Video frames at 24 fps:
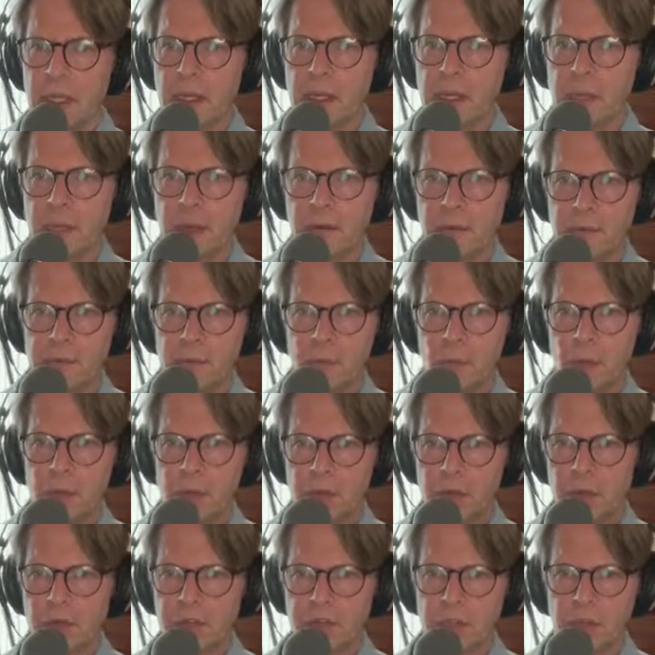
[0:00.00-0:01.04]
everywhere
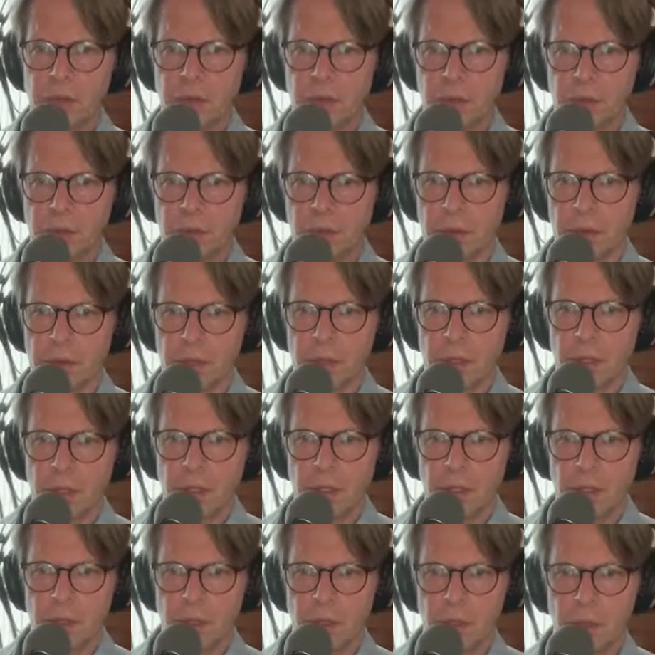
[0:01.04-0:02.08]
you turn,
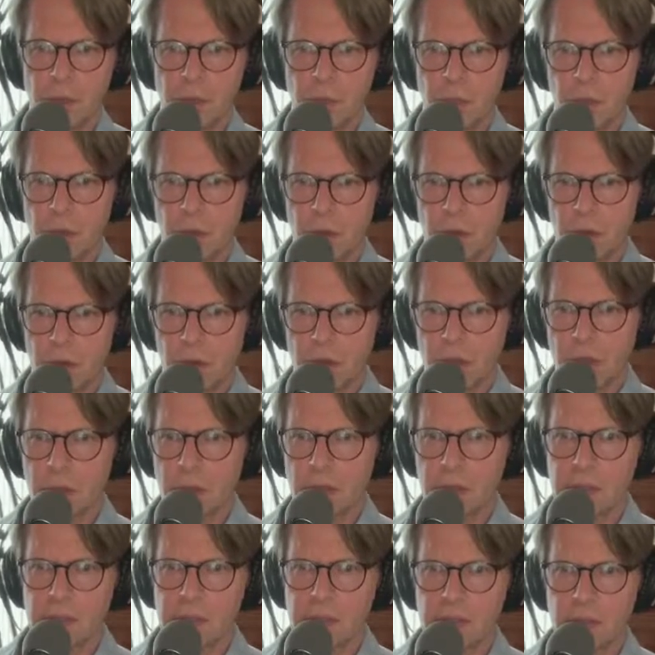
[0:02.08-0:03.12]
you are
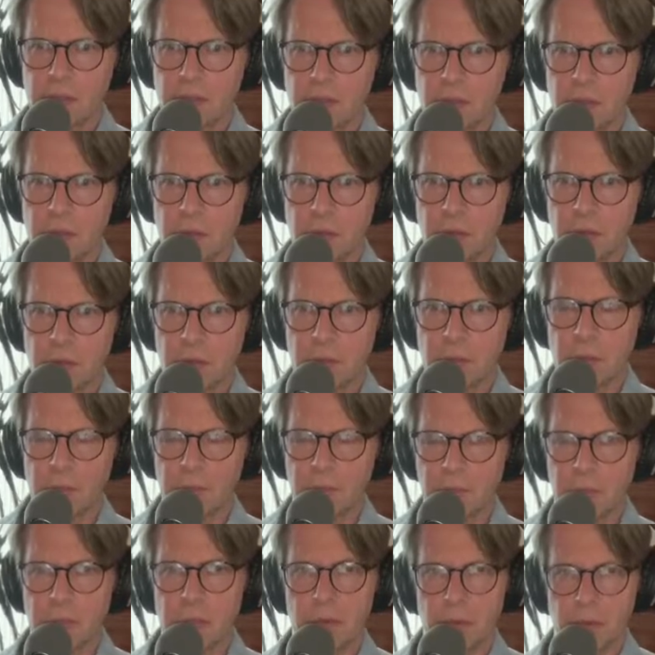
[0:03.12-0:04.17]
looking into a
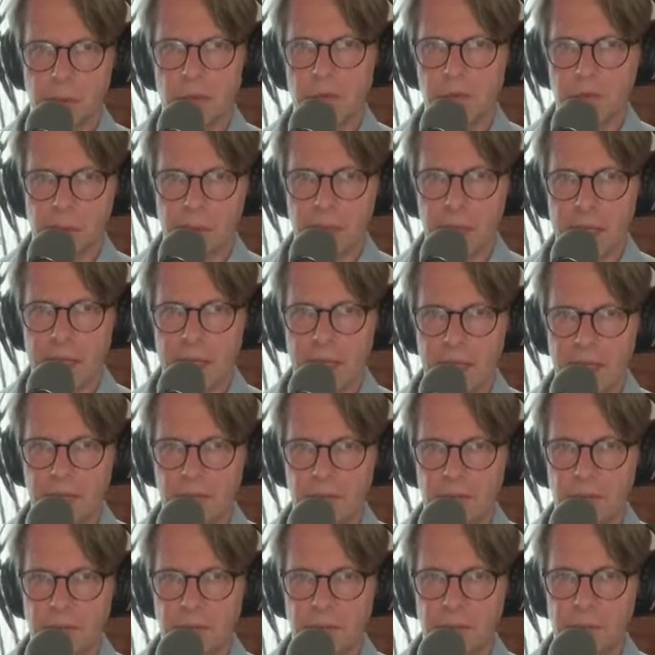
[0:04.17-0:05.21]
mirror of the
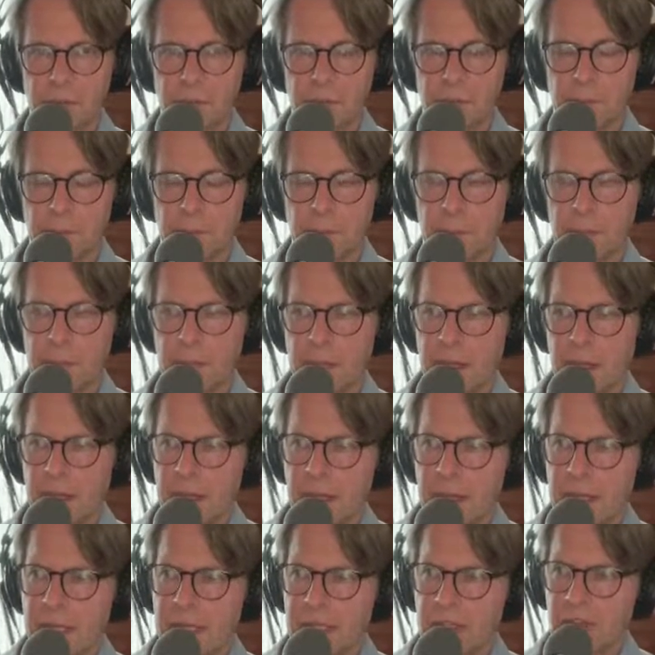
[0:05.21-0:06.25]
past.
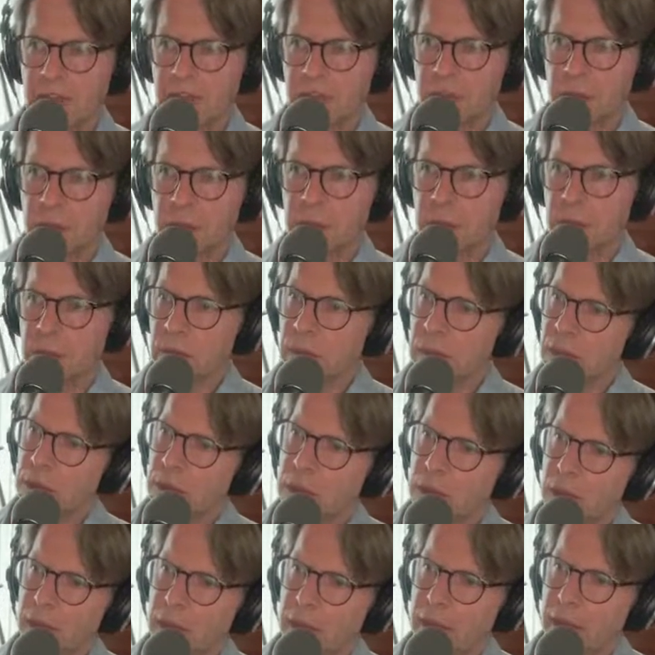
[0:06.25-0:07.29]
And so
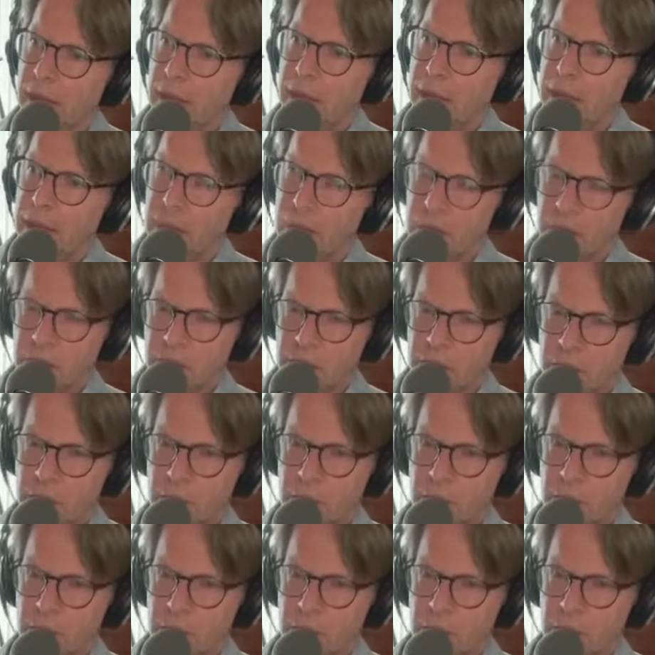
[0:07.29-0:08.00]
it really